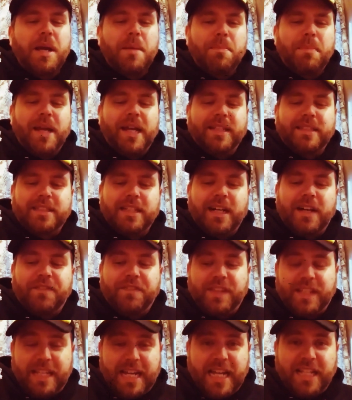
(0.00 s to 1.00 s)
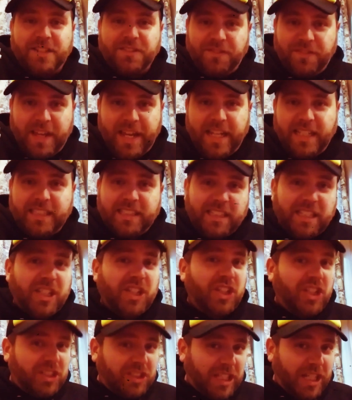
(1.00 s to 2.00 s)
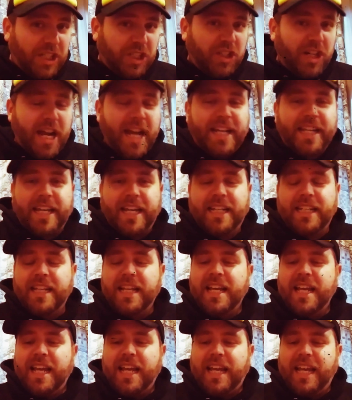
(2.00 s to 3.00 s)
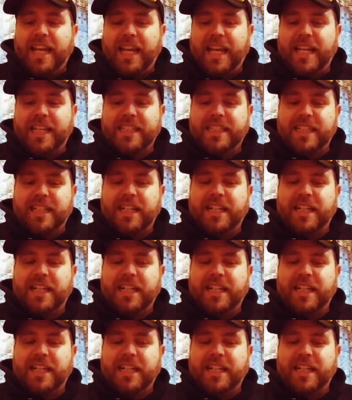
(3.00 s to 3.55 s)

based off the guy's face, looks like crackhead, and